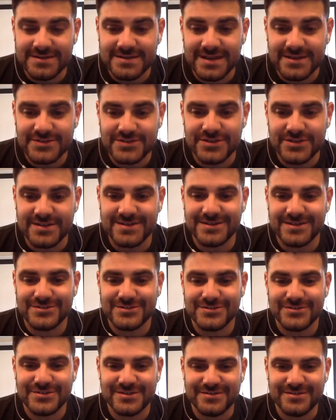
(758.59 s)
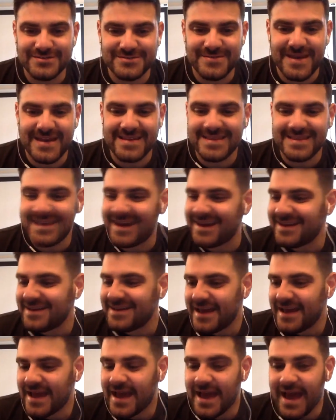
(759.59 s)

essentially, as soon as it was made, that